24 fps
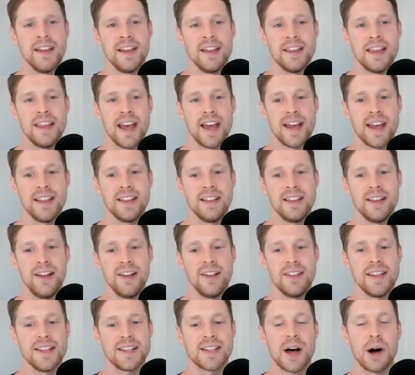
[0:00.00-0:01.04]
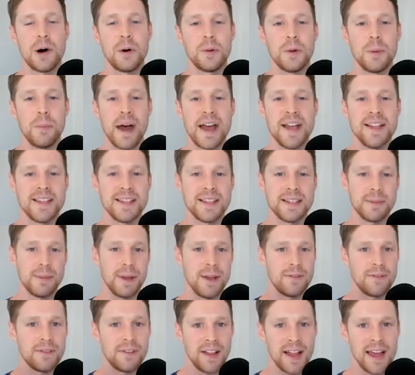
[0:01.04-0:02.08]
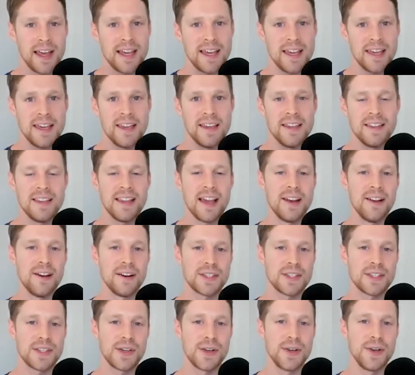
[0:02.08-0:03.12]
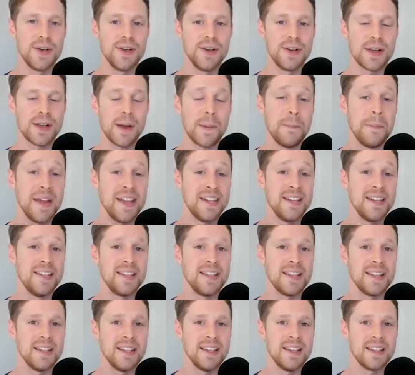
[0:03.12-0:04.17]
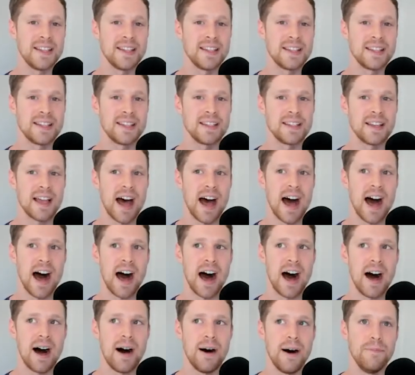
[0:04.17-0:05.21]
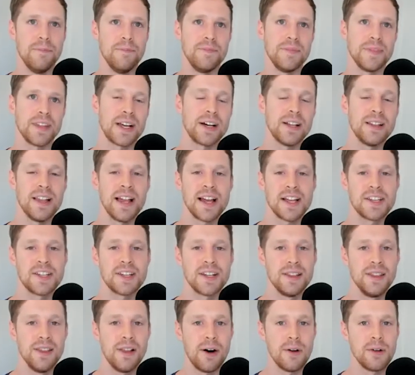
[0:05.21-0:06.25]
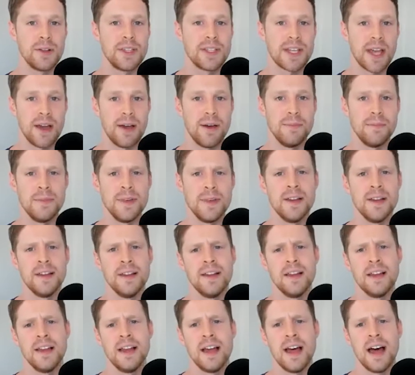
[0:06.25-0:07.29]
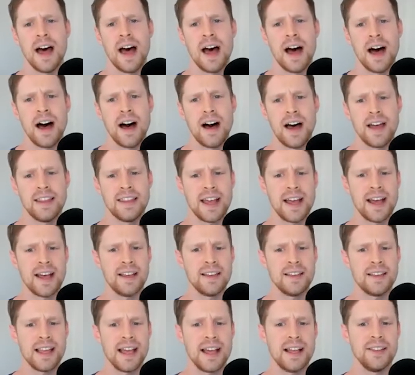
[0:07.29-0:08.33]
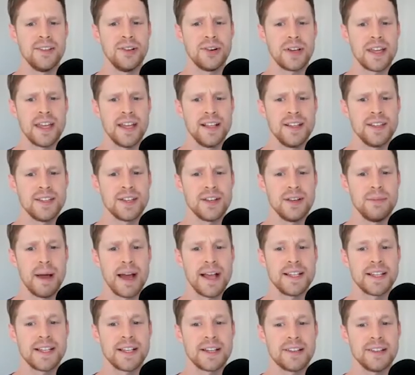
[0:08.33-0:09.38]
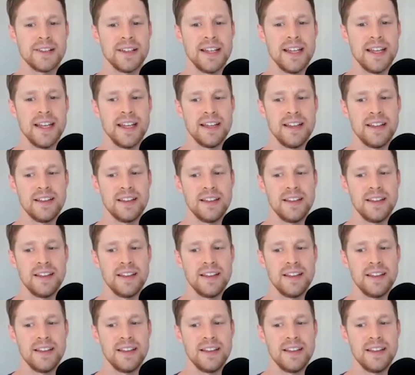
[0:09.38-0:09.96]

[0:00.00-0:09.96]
that this holder base is a bit flaky. They're not too committed to this collection long term, and they're looking to basically